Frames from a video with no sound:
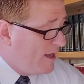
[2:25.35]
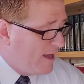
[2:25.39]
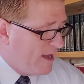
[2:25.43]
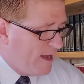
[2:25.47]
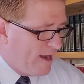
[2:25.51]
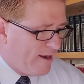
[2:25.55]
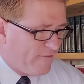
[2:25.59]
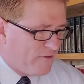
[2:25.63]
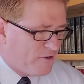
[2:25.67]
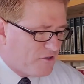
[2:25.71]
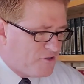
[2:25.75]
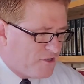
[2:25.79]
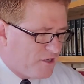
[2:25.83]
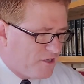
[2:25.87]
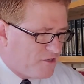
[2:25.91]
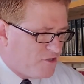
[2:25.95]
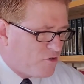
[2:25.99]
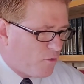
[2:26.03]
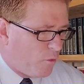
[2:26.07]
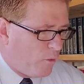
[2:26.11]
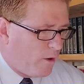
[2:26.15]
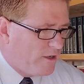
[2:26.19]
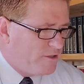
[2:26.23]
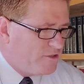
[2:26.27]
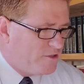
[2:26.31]
Every
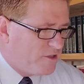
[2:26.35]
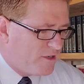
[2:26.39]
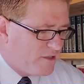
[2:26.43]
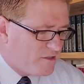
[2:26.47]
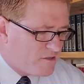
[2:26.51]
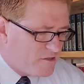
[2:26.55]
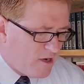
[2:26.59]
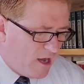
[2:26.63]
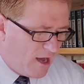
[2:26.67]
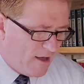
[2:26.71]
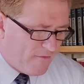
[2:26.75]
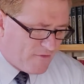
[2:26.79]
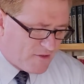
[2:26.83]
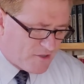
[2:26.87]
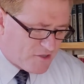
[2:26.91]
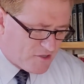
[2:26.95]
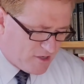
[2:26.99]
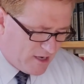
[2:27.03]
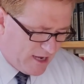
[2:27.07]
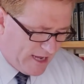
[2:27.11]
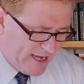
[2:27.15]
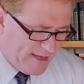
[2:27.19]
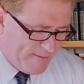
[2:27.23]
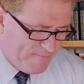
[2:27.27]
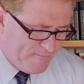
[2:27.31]
situation is not the
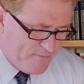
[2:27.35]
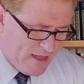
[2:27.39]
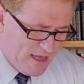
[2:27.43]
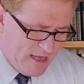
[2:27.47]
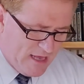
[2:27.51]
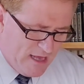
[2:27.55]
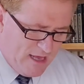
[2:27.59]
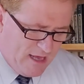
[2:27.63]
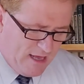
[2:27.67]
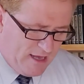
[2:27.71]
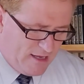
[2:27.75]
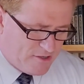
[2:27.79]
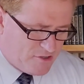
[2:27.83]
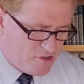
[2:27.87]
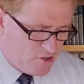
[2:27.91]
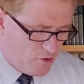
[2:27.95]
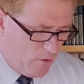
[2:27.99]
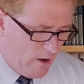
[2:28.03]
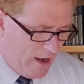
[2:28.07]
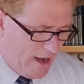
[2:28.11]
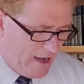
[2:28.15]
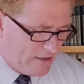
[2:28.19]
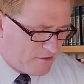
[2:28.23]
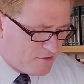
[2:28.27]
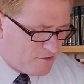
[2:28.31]
same. And so
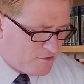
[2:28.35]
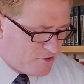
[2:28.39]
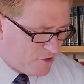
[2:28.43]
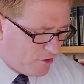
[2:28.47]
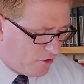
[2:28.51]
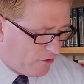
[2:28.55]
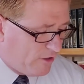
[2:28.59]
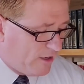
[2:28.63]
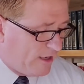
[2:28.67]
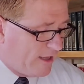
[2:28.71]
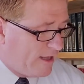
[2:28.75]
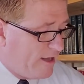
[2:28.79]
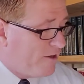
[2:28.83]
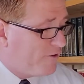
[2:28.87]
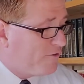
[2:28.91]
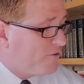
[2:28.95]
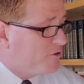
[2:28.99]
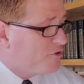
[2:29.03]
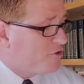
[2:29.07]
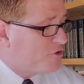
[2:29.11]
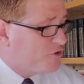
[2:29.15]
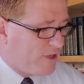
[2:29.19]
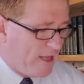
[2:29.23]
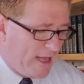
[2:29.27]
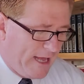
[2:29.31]
I certainly
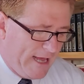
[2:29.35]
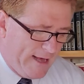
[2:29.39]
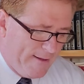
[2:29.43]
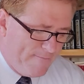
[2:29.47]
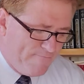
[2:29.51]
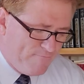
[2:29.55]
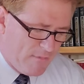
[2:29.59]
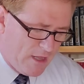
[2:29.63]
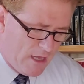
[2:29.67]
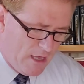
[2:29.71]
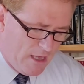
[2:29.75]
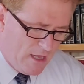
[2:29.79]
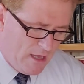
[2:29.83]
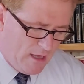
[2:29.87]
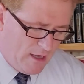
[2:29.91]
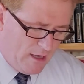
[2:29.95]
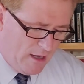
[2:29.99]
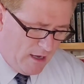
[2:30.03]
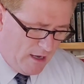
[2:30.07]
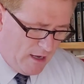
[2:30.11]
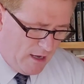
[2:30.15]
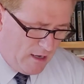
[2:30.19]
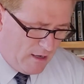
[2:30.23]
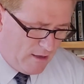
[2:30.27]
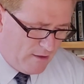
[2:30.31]
understand
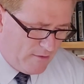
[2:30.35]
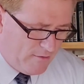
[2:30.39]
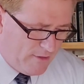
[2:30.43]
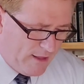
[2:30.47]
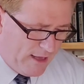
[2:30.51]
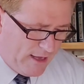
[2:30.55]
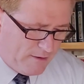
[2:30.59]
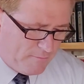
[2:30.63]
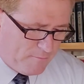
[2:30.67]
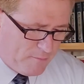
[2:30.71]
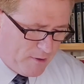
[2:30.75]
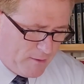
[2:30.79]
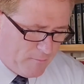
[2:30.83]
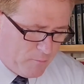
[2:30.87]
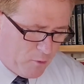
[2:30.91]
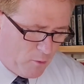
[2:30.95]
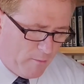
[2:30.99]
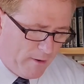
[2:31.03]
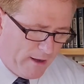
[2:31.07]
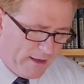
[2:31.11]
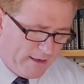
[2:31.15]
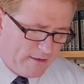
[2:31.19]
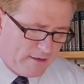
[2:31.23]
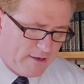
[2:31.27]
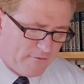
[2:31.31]
uh, that people
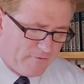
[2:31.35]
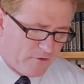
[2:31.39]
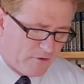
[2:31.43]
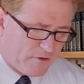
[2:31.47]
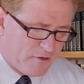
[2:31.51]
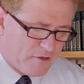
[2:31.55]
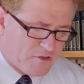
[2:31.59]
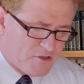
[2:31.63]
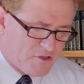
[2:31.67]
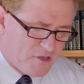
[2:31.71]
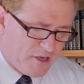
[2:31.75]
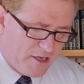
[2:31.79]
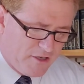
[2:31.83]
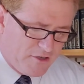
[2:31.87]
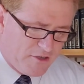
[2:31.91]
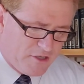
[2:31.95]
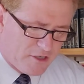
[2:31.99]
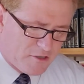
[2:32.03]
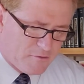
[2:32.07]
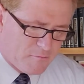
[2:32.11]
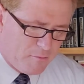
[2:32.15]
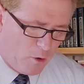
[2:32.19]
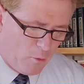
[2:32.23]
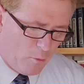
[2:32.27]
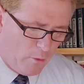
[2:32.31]
make different
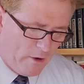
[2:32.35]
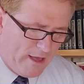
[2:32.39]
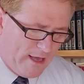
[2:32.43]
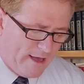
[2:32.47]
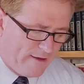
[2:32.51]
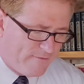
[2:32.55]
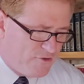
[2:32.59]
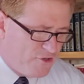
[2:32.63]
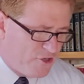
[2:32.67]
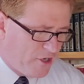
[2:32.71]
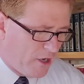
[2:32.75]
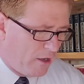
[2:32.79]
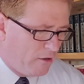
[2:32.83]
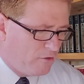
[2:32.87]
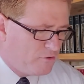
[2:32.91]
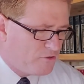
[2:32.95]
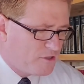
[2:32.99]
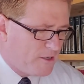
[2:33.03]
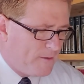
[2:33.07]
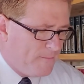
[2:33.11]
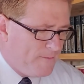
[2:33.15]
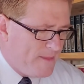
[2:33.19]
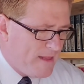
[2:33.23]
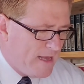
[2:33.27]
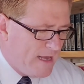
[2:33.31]
decisions, but we have
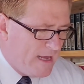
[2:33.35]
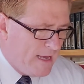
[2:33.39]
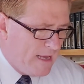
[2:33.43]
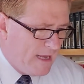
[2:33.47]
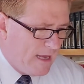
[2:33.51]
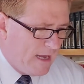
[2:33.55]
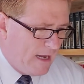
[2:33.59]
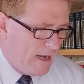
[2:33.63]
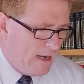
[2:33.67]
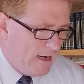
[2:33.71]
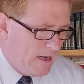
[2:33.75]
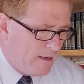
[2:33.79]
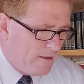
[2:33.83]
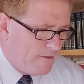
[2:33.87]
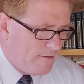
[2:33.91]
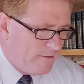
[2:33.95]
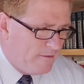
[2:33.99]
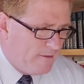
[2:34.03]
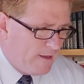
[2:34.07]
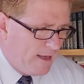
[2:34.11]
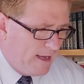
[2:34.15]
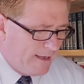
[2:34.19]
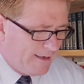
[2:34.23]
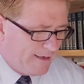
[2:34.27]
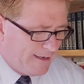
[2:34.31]
chosen uh,
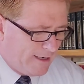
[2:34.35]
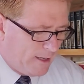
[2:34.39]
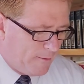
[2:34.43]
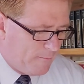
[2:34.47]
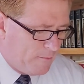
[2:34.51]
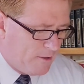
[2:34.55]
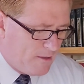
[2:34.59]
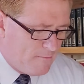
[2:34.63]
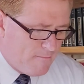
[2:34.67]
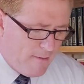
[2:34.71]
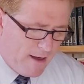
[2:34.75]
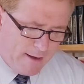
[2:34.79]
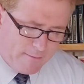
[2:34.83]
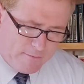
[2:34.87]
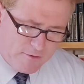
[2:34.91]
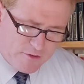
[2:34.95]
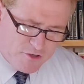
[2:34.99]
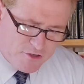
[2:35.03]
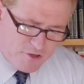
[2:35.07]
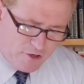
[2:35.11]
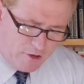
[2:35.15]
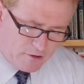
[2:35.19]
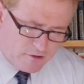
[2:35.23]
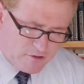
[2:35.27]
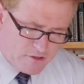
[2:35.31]
at Liberty Baptist
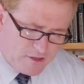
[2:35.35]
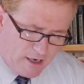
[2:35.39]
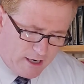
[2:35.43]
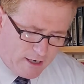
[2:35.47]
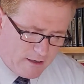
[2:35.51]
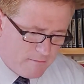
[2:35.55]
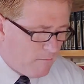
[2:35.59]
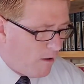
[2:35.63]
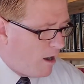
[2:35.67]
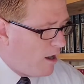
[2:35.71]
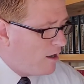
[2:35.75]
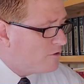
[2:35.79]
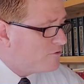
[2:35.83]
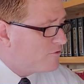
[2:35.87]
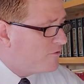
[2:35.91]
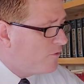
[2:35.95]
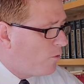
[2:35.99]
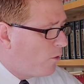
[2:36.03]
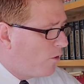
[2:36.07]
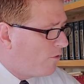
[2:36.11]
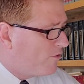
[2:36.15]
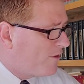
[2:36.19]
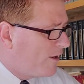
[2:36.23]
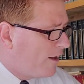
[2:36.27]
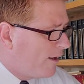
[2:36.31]
Church down in Mocksville,
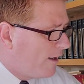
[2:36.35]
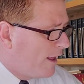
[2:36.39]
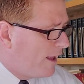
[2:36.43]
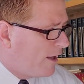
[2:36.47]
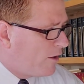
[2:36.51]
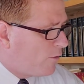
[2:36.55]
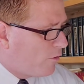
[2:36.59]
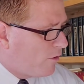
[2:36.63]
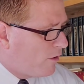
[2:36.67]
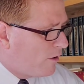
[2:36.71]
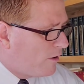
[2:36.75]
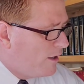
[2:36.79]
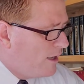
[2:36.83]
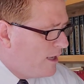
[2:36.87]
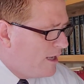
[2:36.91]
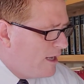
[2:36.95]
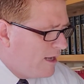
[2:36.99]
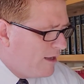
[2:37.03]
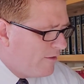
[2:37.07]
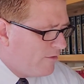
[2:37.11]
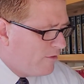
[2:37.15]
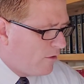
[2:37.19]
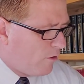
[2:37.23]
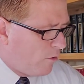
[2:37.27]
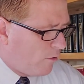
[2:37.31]
North Carolina, where
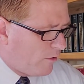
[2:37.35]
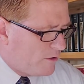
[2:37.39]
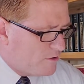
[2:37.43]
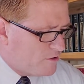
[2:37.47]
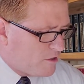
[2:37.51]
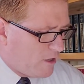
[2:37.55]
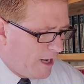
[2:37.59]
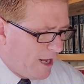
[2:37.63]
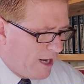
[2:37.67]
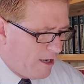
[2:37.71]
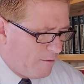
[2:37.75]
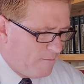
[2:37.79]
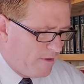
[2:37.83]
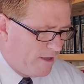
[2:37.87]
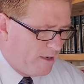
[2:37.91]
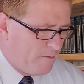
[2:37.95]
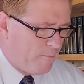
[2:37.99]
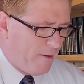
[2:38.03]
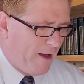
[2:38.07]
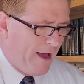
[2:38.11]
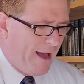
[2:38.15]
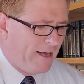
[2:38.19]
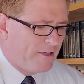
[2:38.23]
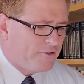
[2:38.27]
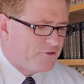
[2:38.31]
the Lord has allowed me to
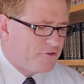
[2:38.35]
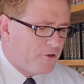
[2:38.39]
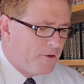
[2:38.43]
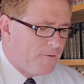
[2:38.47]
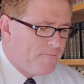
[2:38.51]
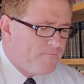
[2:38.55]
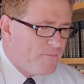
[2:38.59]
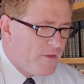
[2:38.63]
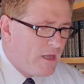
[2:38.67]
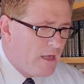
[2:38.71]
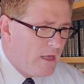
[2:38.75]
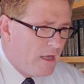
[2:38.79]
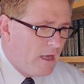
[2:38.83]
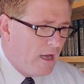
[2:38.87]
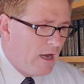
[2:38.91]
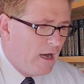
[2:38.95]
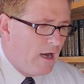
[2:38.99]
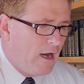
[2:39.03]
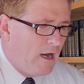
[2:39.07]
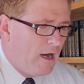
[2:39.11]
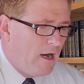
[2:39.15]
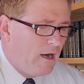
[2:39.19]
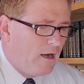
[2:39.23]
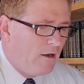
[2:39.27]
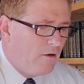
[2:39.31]
pastor.
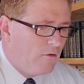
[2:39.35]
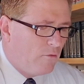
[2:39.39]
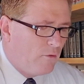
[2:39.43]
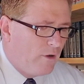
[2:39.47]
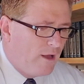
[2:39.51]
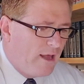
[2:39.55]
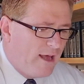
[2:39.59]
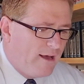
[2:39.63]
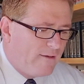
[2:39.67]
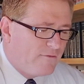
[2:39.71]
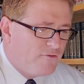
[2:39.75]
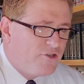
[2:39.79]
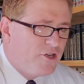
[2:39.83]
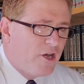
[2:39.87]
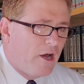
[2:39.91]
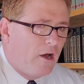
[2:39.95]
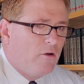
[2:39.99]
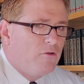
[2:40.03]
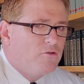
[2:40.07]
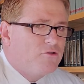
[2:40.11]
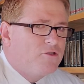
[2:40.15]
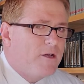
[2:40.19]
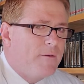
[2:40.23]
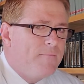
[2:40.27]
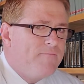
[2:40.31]
Uh, we have
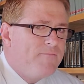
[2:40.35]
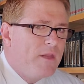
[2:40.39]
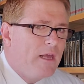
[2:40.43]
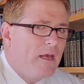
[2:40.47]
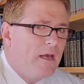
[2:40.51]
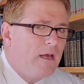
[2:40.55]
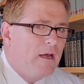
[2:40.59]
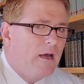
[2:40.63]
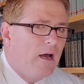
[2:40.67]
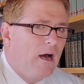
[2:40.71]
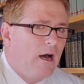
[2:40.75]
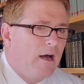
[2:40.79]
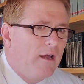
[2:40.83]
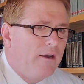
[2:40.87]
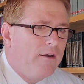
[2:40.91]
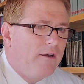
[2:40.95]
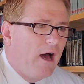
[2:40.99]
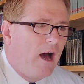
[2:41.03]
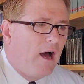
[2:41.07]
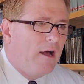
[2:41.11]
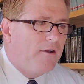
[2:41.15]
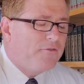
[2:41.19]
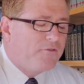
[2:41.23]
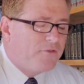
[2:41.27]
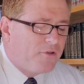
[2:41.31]
chosen uh,
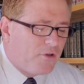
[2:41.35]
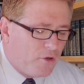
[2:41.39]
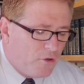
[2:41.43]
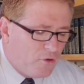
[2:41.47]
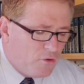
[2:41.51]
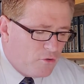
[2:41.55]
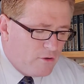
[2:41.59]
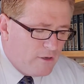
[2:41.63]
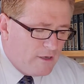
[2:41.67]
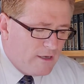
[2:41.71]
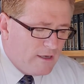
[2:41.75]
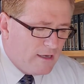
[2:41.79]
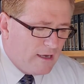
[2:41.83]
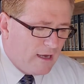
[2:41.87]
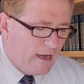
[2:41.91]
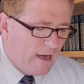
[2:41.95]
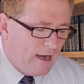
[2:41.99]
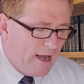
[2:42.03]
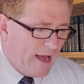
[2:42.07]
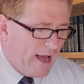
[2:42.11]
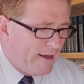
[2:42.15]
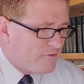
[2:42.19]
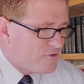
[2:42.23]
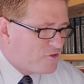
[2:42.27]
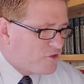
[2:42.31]
not to
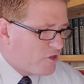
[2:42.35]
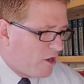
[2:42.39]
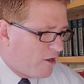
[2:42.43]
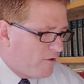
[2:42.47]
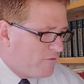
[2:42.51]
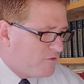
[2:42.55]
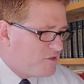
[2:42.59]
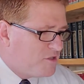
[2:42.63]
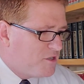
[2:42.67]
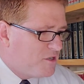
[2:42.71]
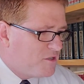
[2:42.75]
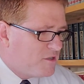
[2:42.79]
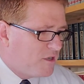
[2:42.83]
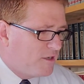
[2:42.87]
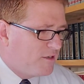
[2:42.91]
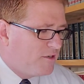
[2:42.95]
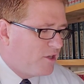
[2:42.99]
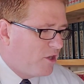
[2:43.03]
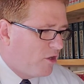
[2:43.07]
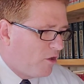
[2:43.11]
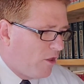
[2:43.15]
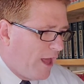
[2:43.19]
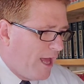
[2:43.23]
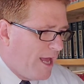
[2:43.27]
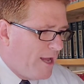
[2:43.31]
have services
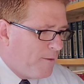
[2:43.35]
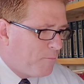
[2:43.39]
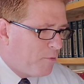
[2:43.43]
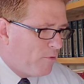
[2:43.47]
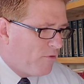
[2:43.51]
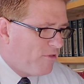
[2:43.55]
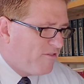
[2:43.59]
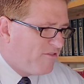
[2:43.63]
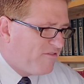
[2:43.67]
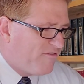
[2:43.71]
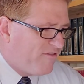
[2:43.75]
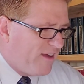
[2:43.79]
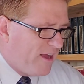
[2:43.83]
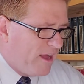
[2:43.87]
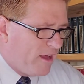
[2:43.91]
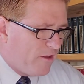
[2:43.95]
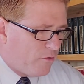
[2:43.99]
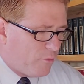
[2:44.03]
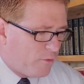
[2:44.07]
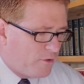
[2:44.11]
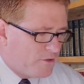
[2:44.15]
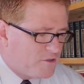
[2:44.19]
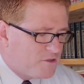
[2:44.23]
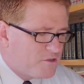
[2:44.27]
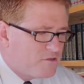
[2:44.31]
until April the 5th,
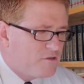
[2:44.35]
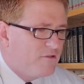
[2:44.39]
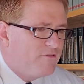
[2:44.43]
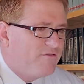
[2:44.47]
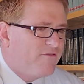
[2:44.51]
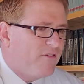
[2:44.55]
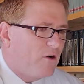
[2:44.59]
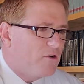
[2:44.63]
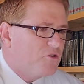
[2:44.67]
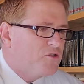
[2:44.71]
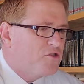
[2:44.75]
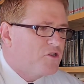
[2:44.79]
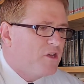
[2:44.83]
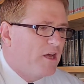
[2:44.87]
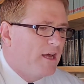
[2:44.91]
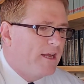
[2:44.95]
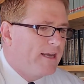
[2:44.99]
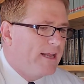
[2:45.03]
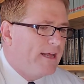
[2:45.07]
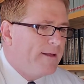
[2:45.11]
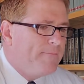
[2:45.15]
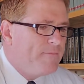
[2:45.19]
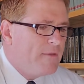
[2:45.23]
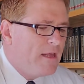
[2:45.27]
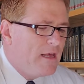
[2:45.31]
which is the first
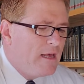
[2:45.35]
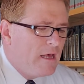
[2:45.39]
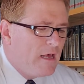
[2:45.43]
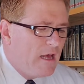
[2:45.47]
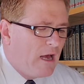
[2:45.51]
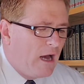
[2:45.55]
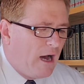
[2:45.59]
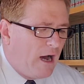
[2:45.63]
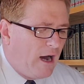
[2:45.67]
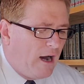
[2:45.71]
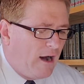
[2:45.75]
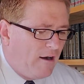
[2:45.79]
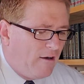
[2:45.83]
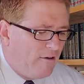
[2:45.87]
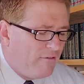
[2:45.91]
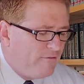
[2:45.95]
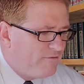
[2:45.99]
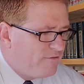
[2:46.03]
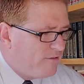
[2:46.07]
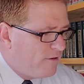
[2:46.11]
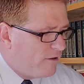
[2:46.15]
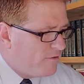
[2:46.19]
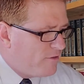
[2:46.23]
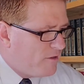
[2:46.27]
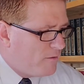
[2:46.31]
Sunday of
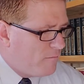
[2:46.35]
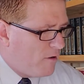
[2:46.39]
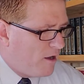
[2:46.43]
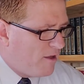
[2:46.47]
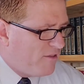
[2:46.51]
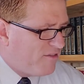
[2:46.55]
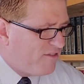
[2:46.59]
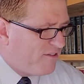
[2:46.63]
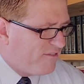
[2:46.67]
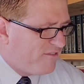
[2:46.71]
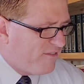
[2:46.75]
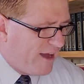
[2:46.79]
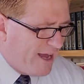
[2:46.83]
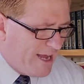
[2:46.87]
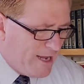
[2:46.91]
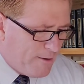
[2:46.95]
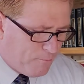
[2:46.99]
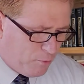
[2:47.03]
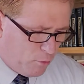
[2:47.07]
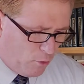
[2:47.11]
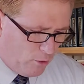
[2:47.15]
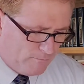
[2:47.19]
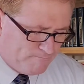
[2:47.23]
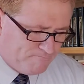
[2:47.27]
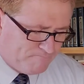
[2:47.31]
the month of
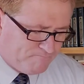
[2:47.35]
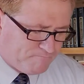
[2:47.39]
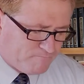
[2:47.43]
April.